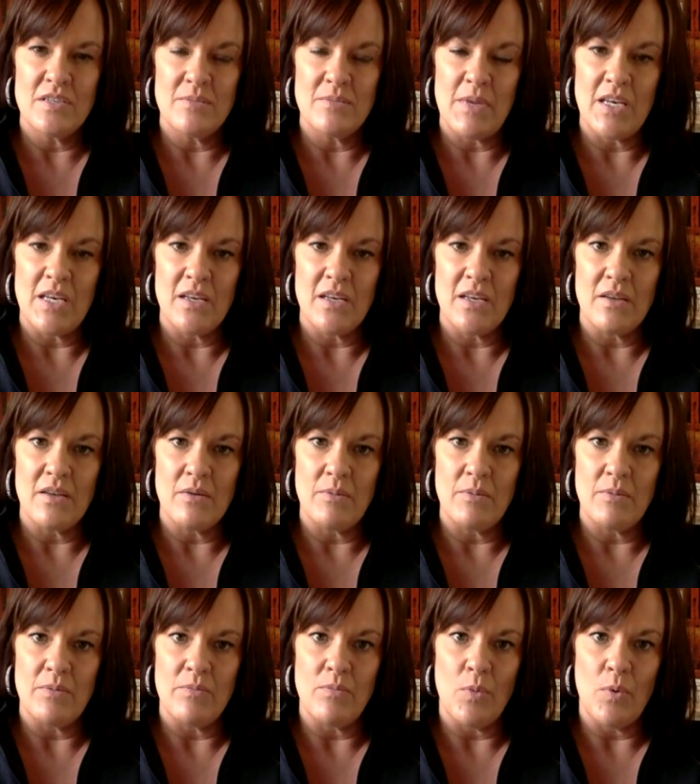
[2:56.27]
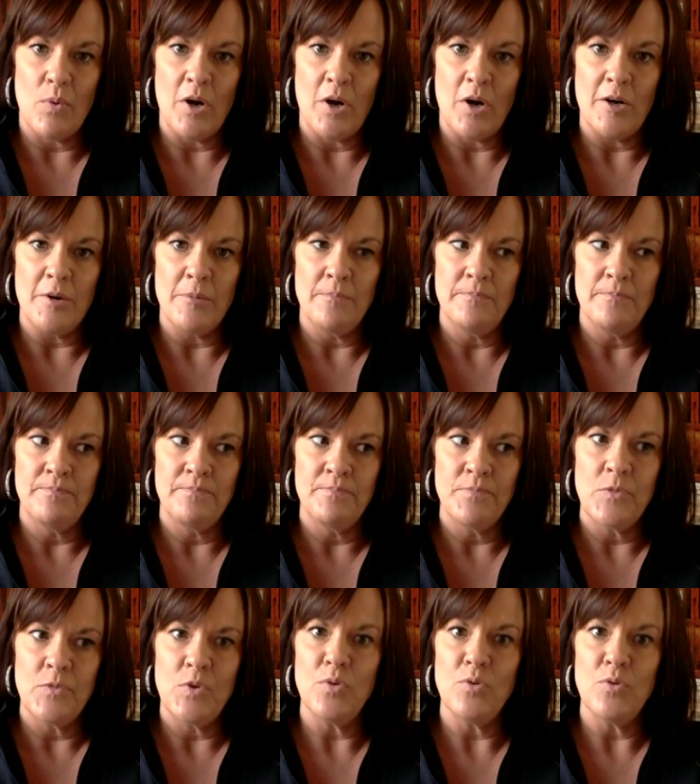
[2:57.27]
just to make it a little bit more
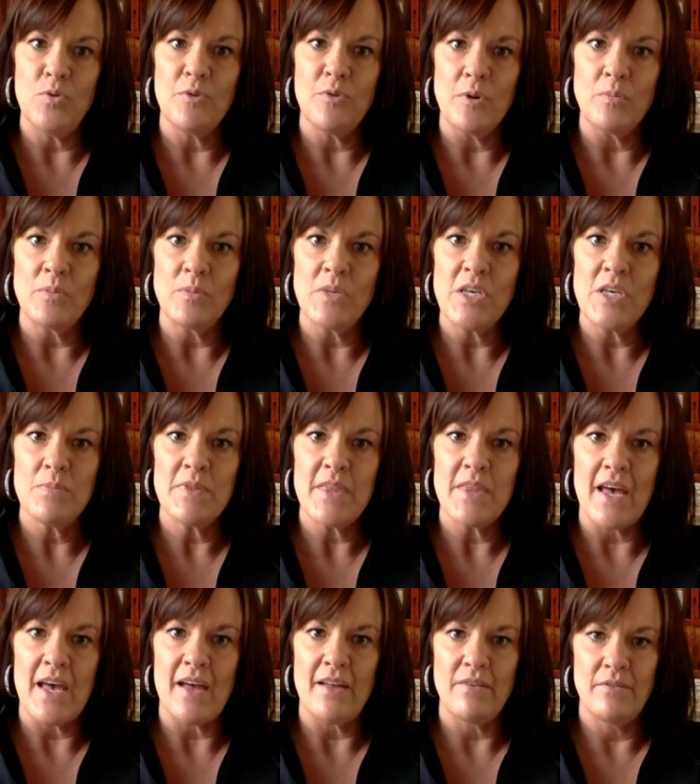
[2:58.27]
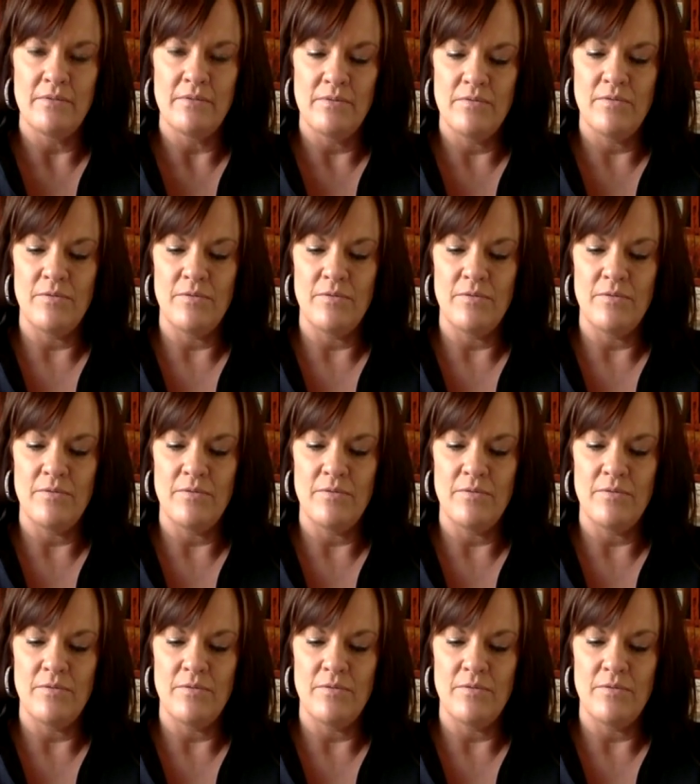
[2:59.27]
uniform, keep that